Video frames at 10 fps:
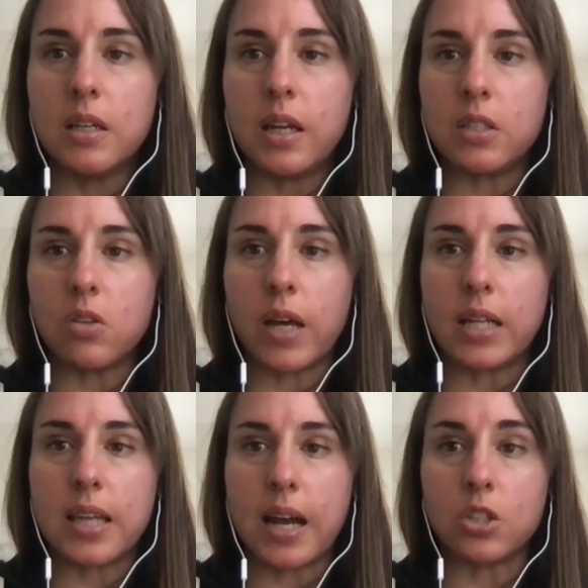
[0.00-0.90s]
And so
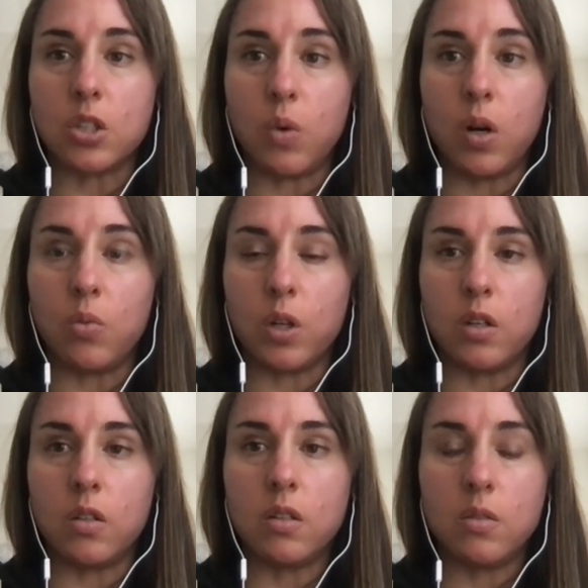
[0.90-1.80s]
that's actually what
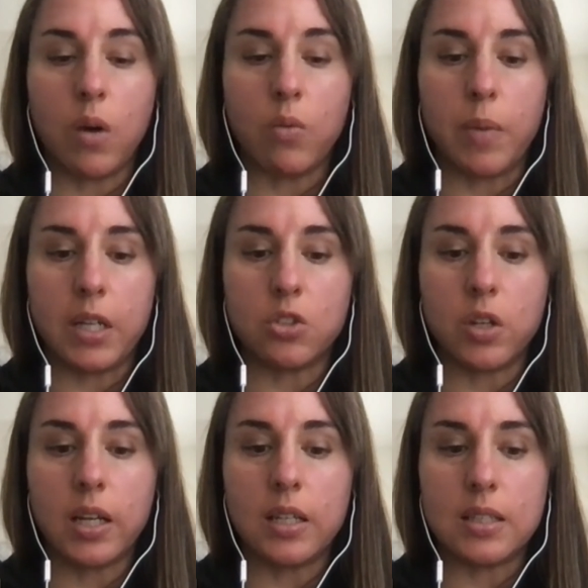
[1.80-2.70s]
we're
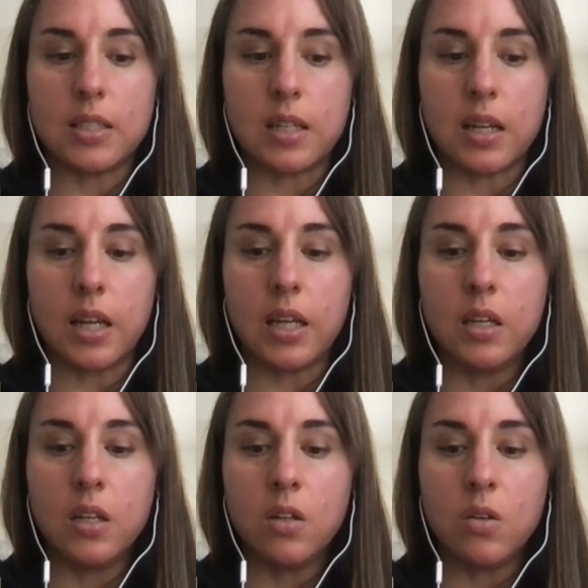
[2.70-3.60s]
measuring in this study.
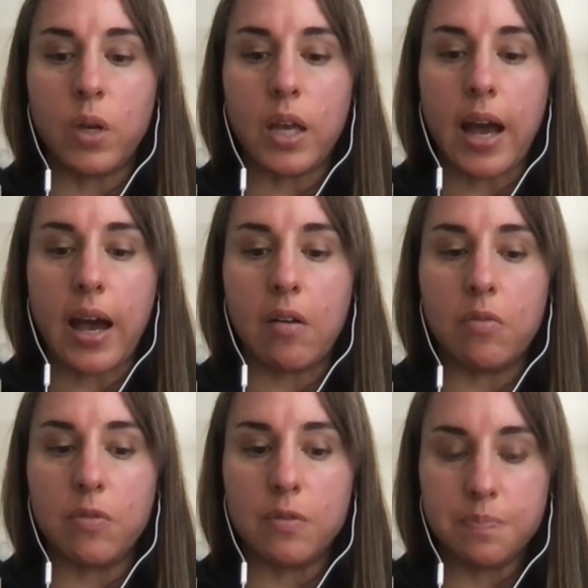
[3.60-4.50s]

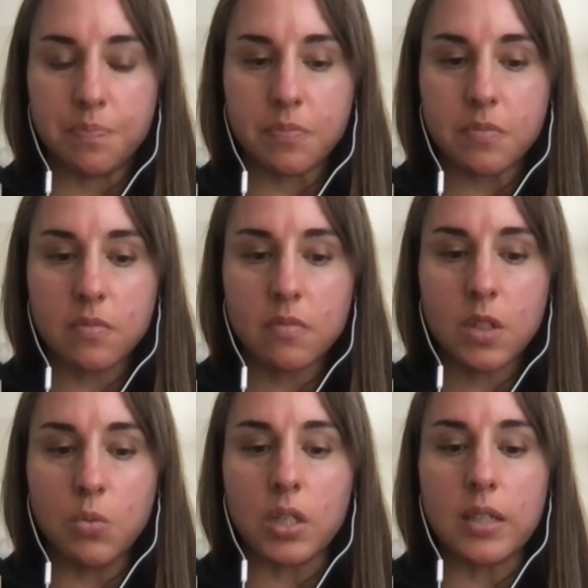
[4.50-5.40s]
We're
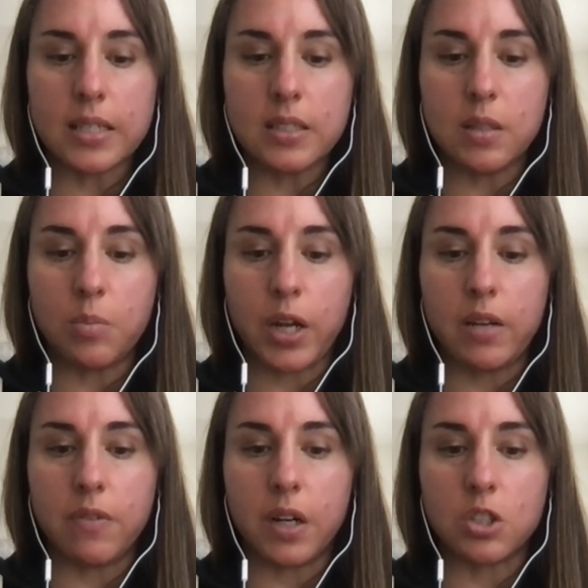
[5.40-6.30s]
collecting the
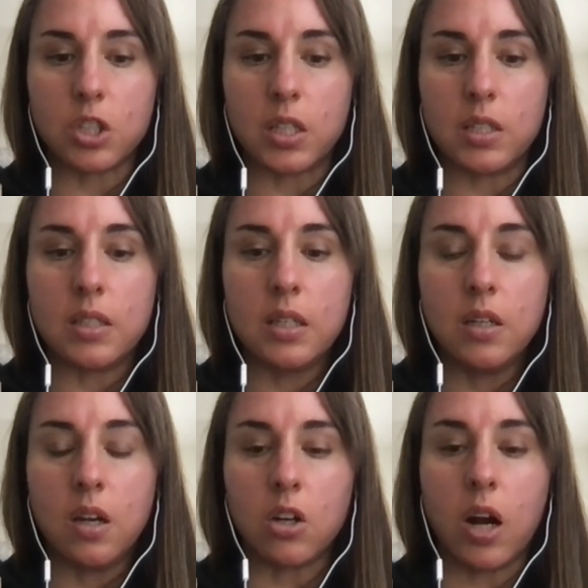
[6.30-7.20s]
brain function
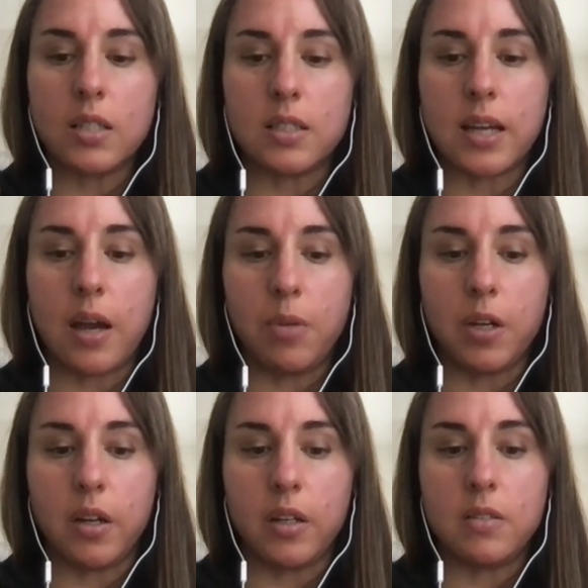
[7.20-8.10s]
across the time
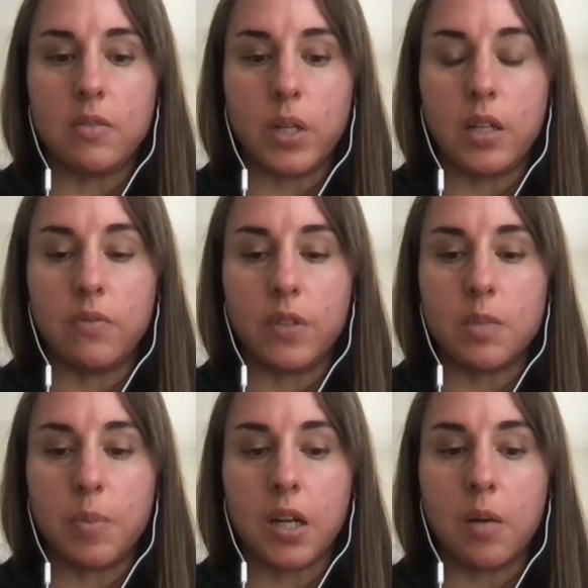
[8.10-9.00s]
period when
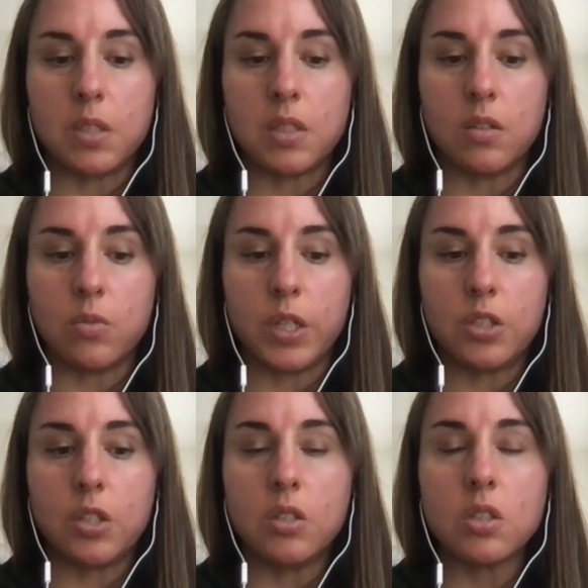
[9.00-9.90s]
infants become skilled
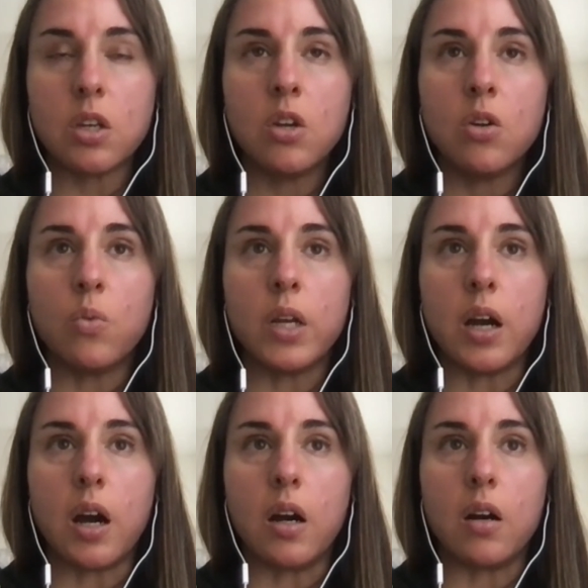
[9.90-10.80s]
reachers. We
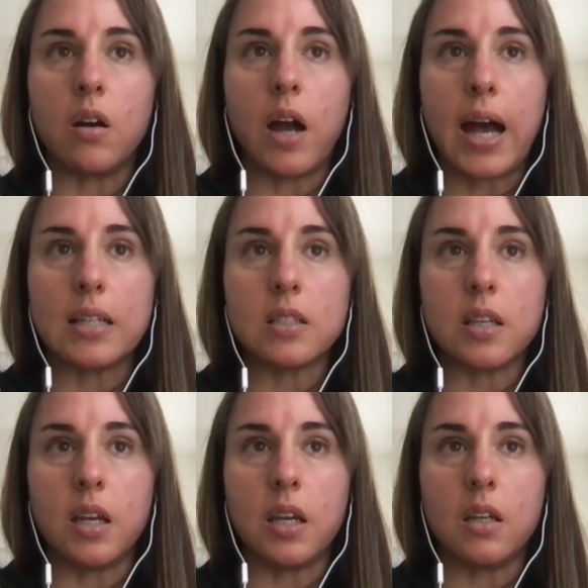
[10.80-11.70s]
are
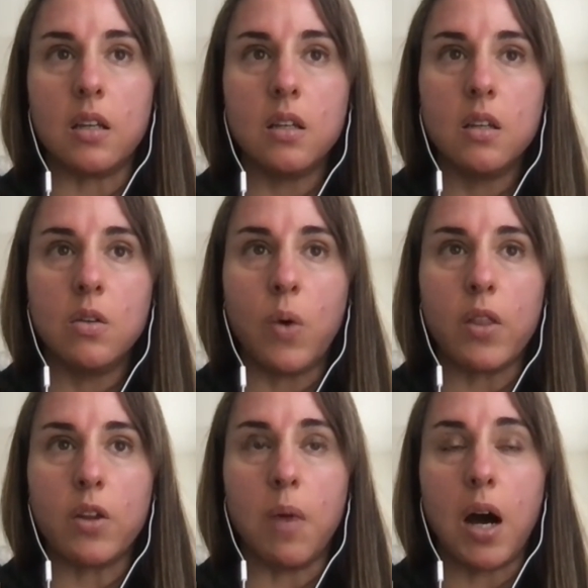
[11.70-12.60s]
asking
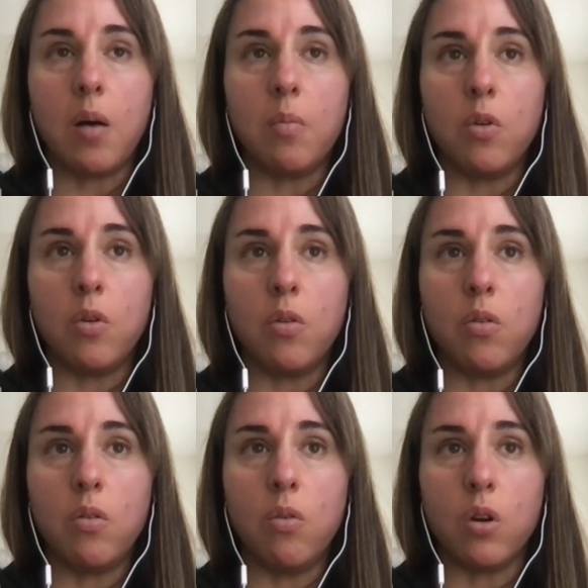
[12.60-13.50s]
whether mom
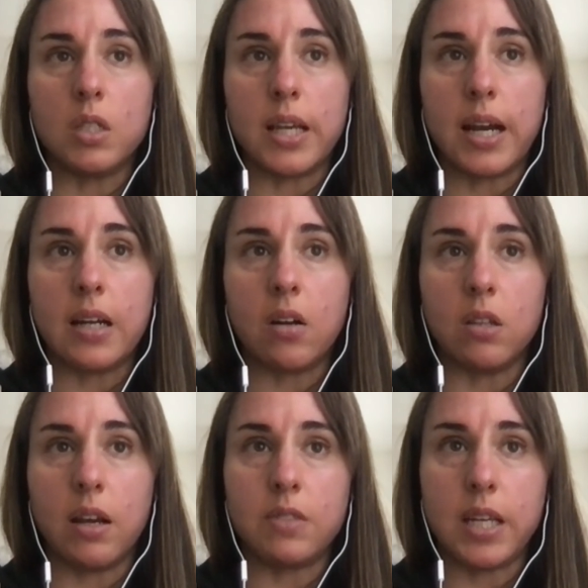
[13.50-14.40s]
or dad are
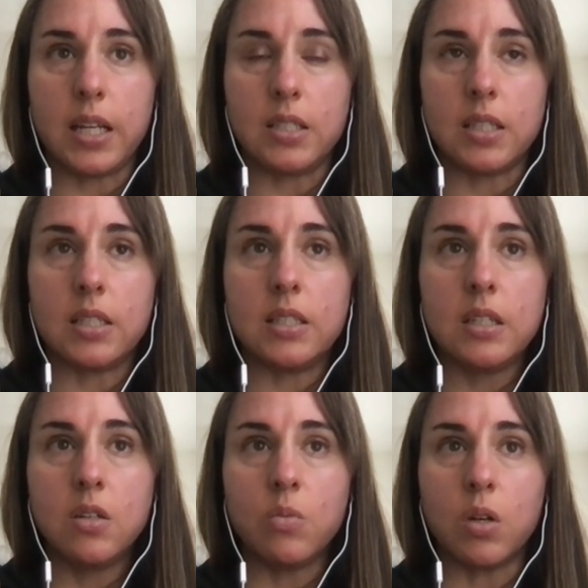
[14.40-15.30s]
left-handed.
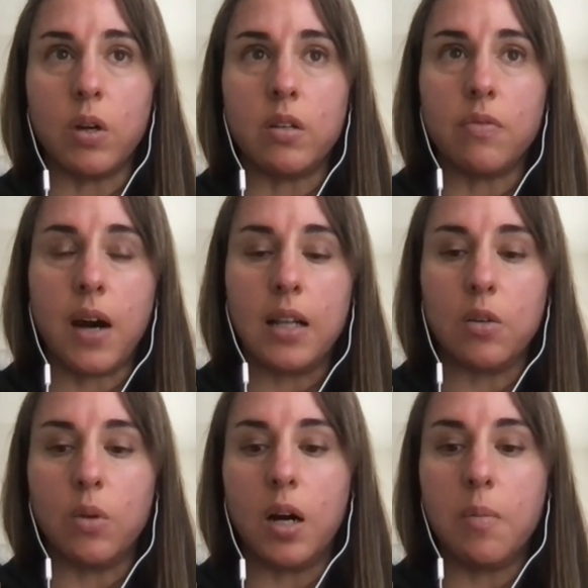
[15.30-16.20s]
We're going to
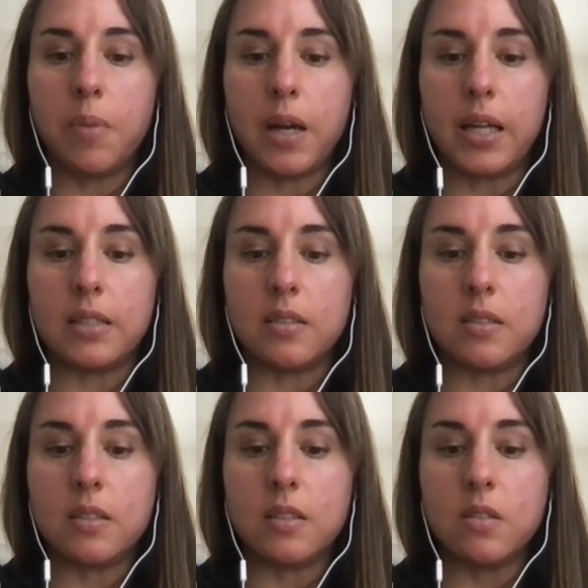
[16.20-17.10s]
follow up, and
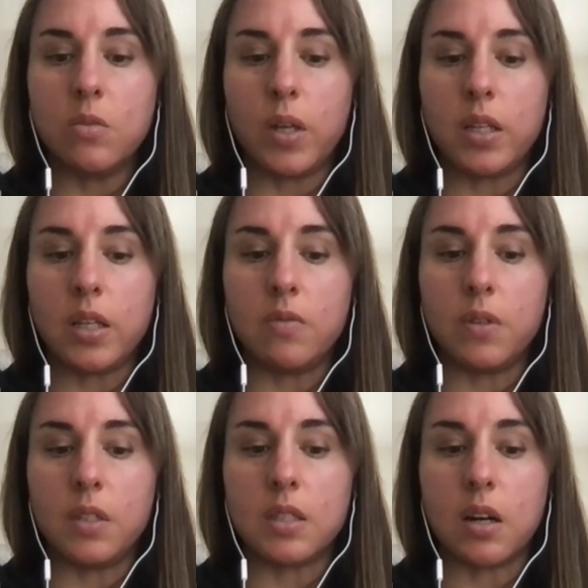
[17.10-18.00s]
when the
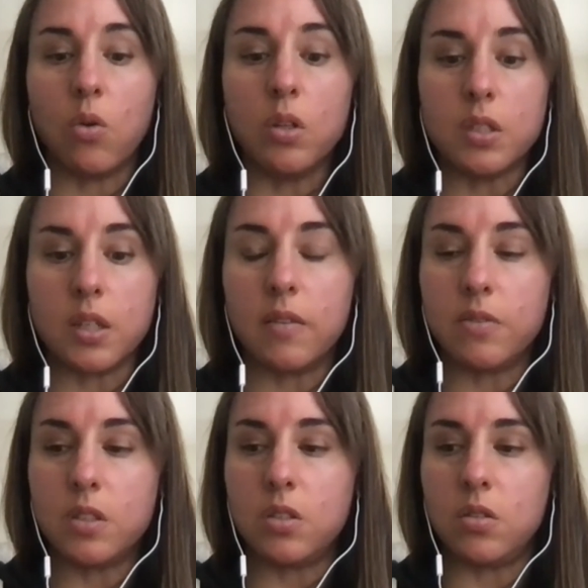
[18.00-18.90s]
infants are old
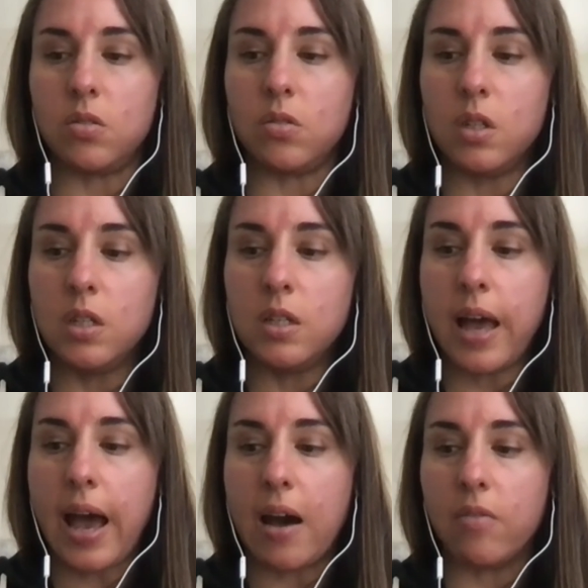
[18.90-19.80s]
enough to
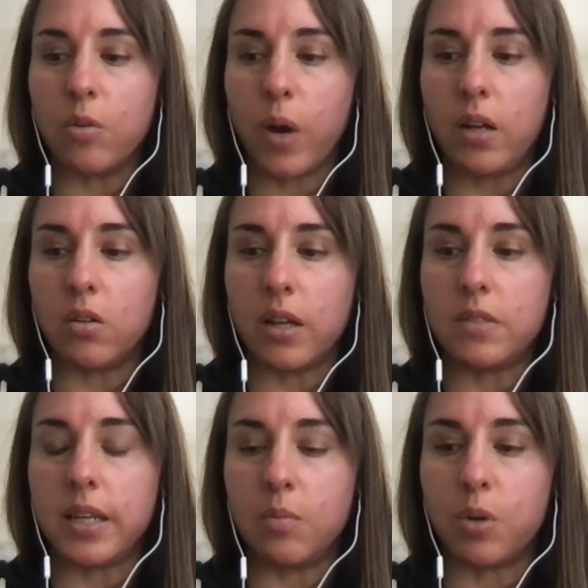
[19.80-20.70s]
have a right or
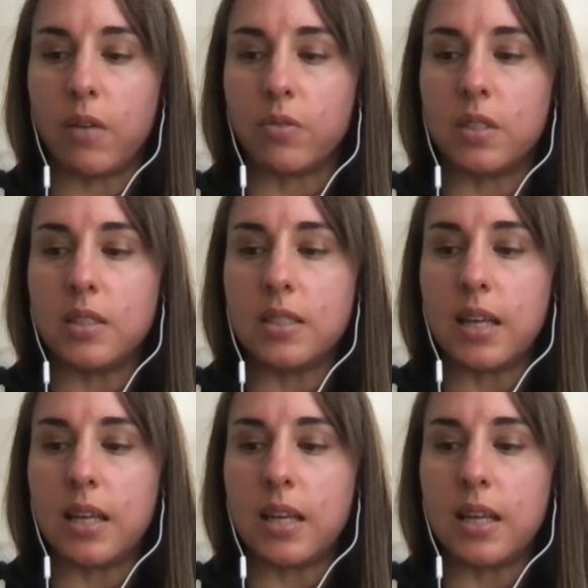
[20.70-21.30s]
left-hand preference.